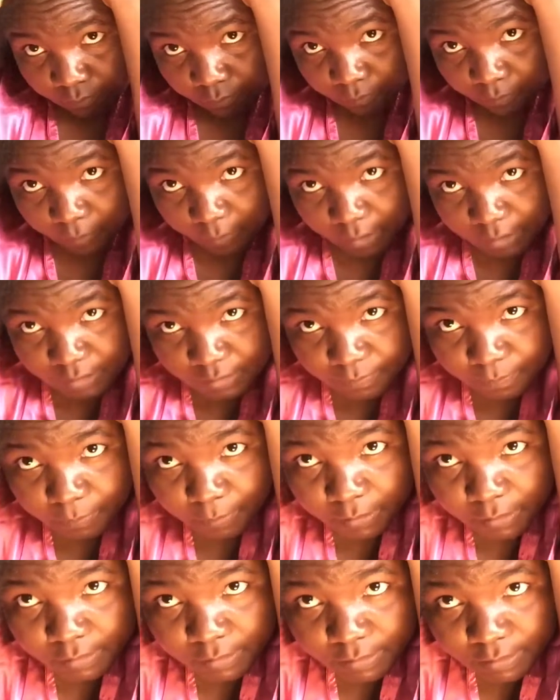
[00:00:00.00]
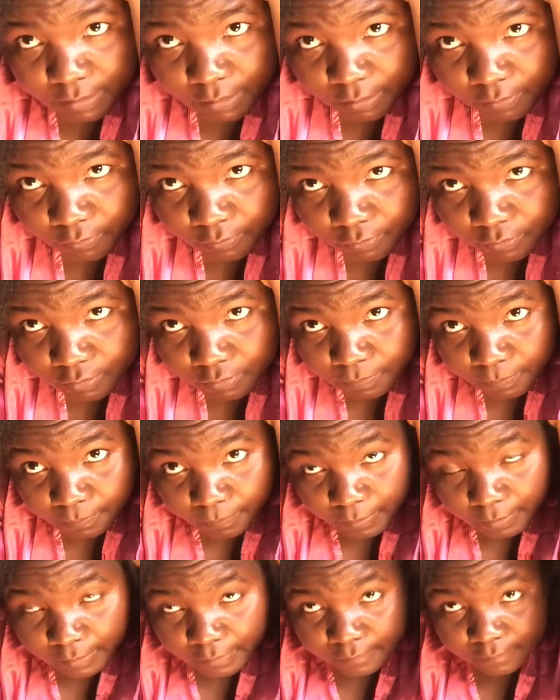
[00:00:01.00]
My splits are not
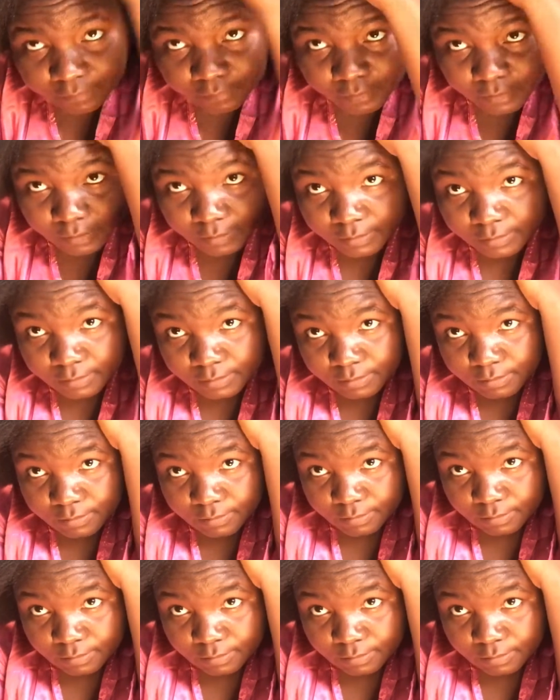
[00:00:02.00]
perfect,